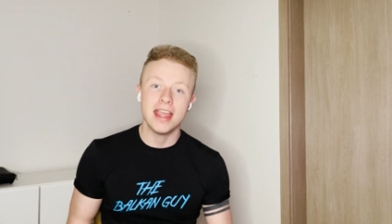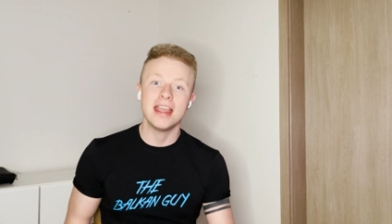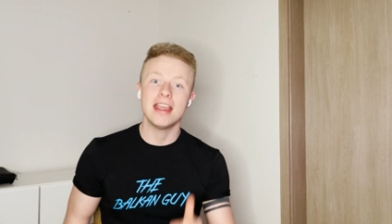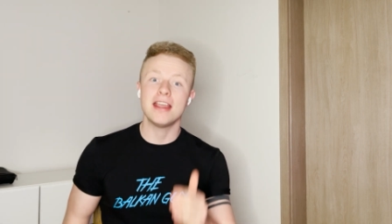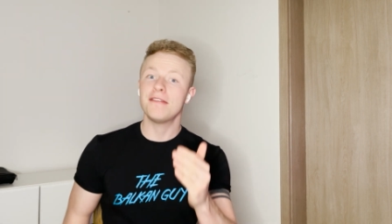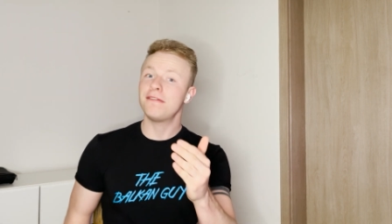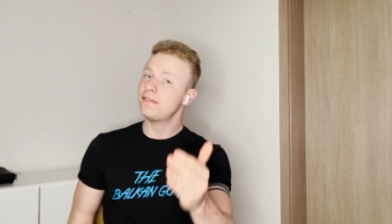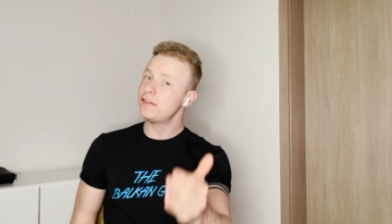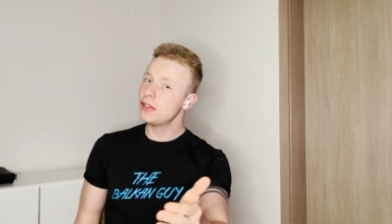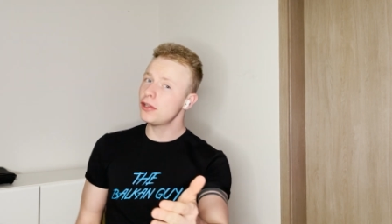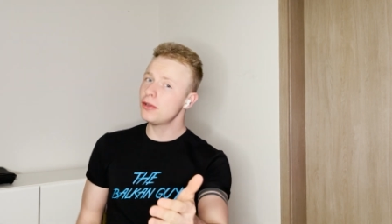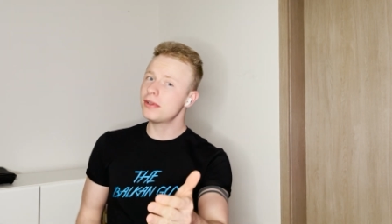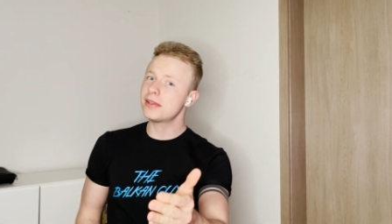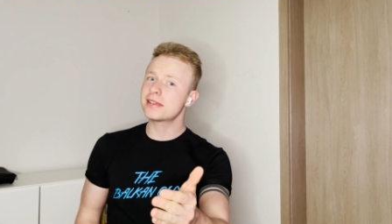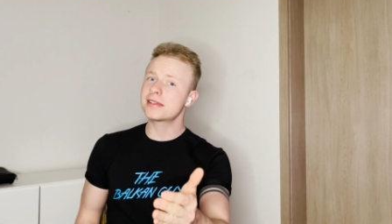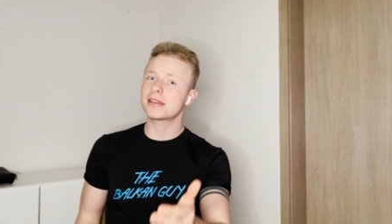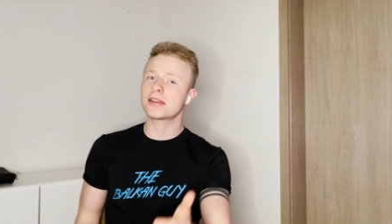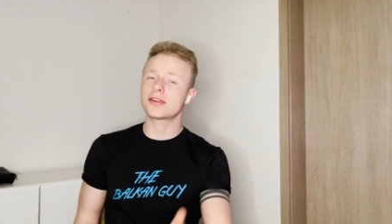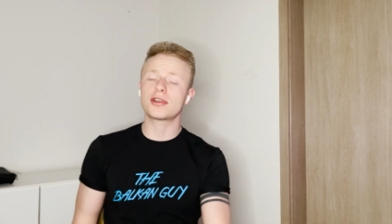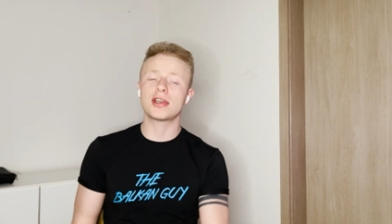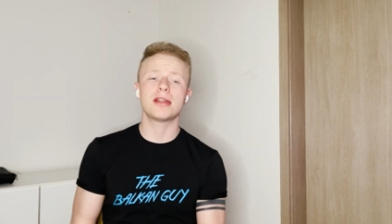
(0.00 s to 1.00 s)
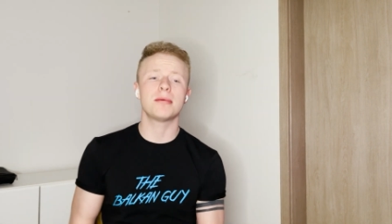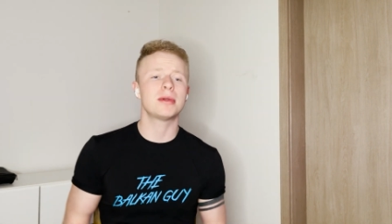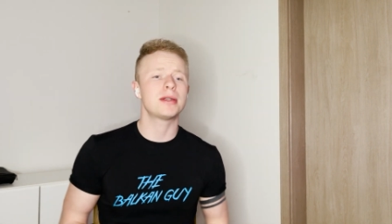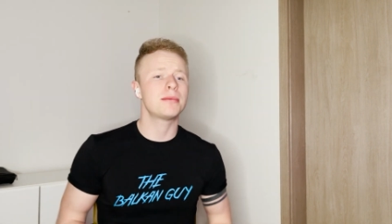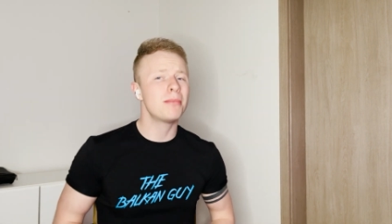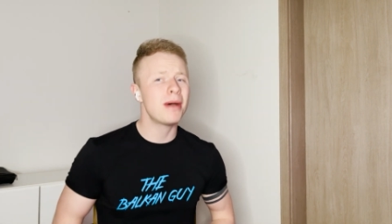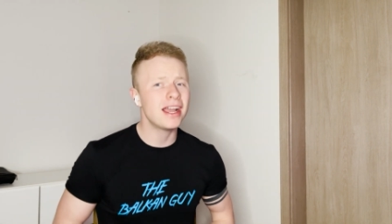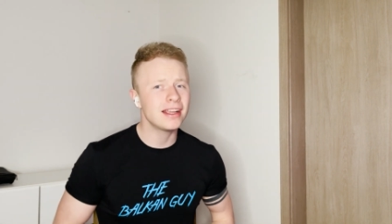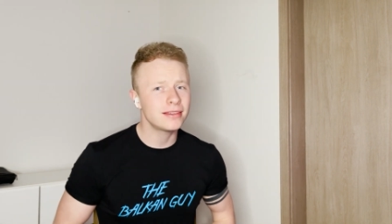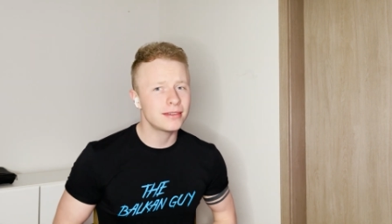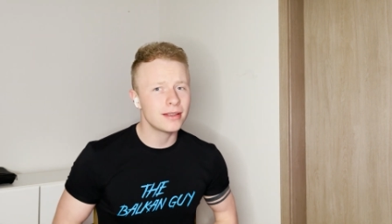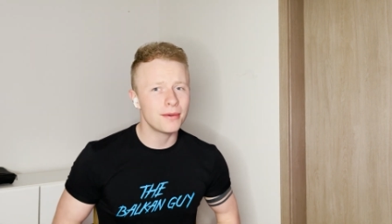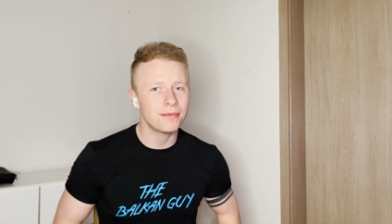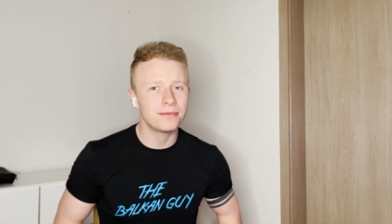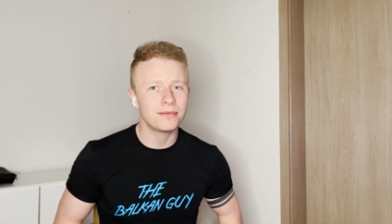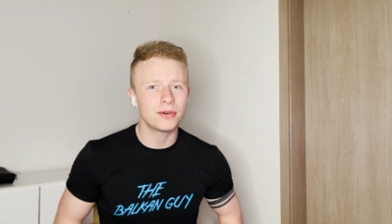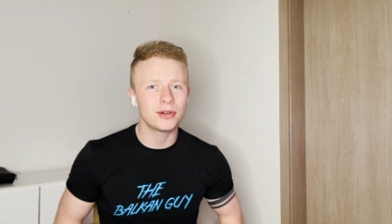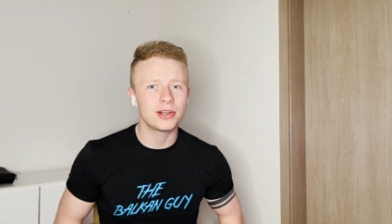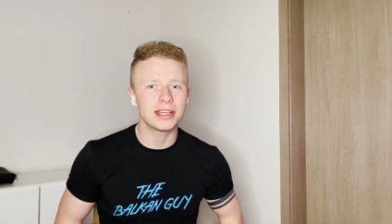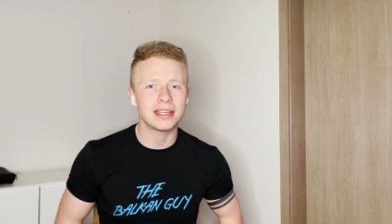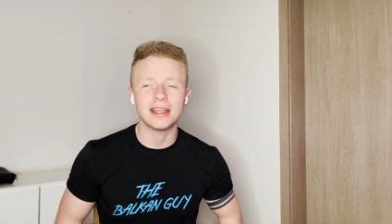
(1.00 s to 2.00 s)
If you disagree with my top
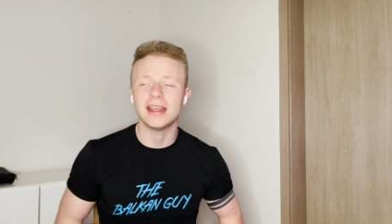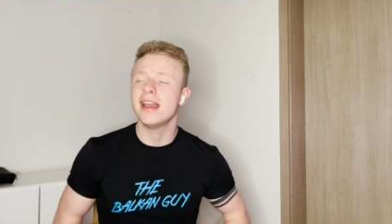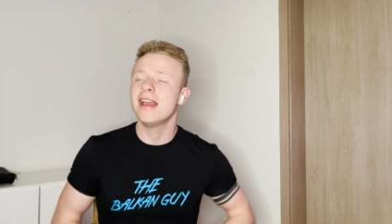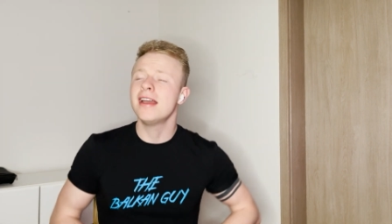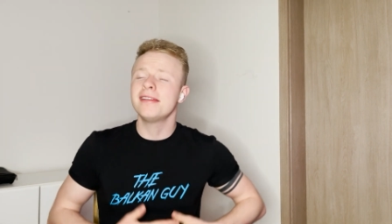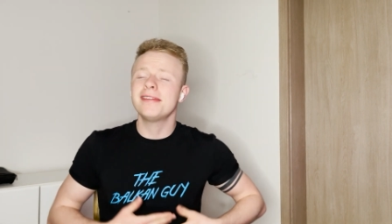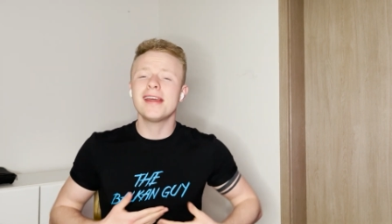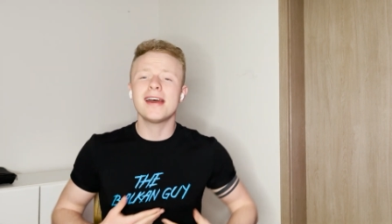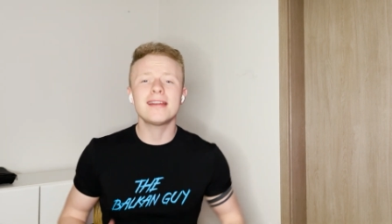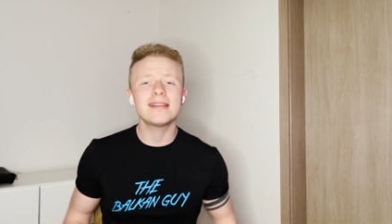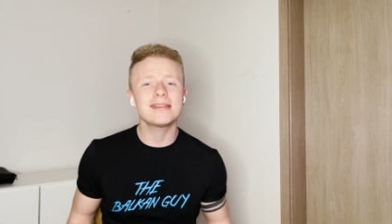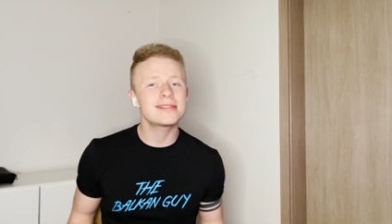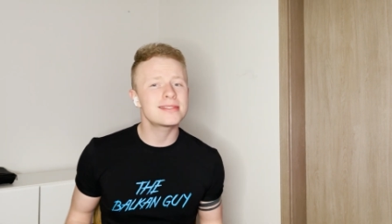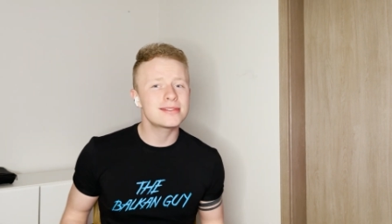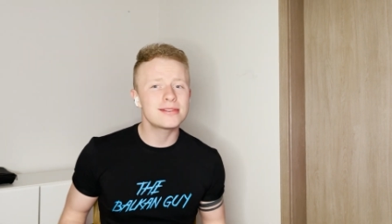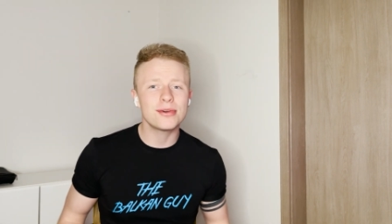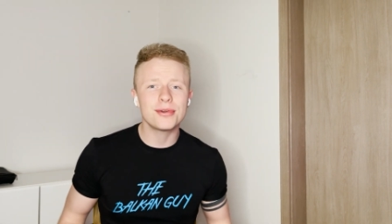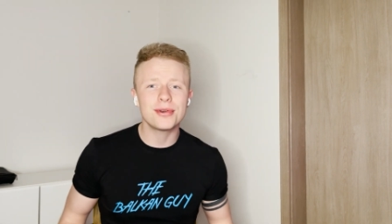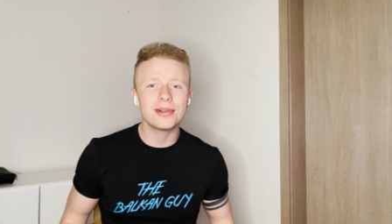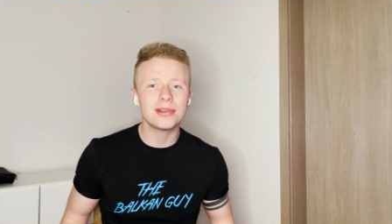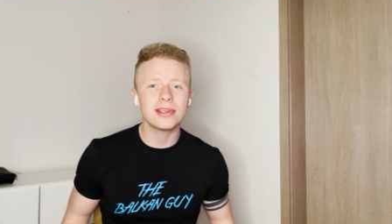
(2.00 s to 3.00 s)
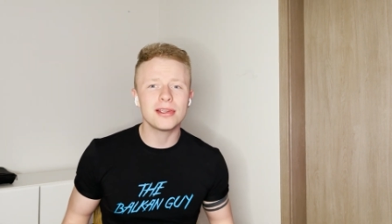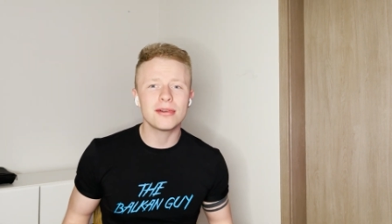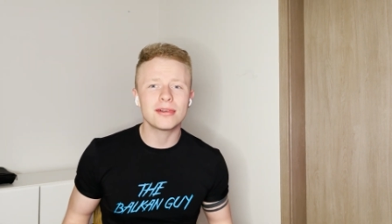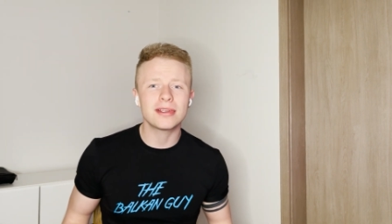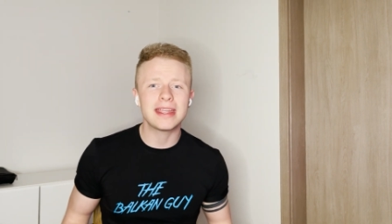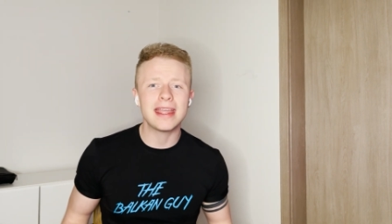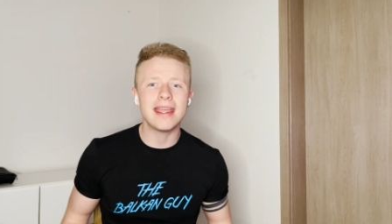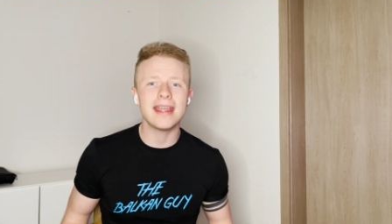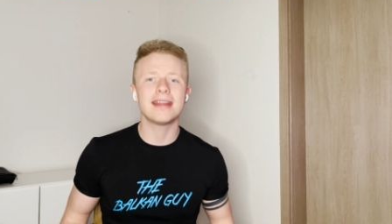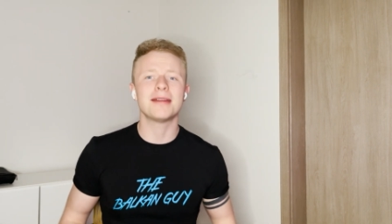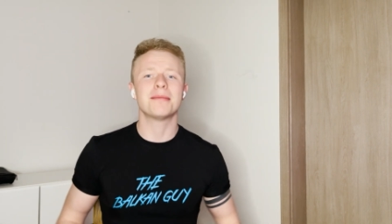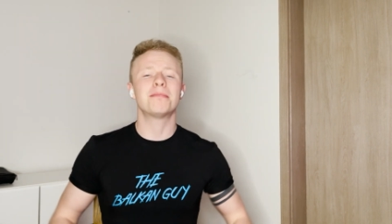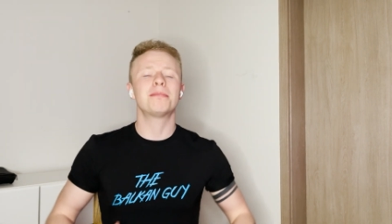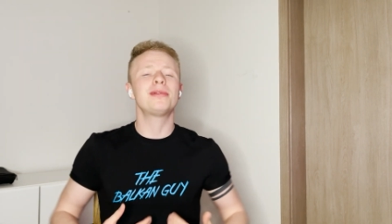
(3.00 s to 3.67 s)
40, that is totally okay.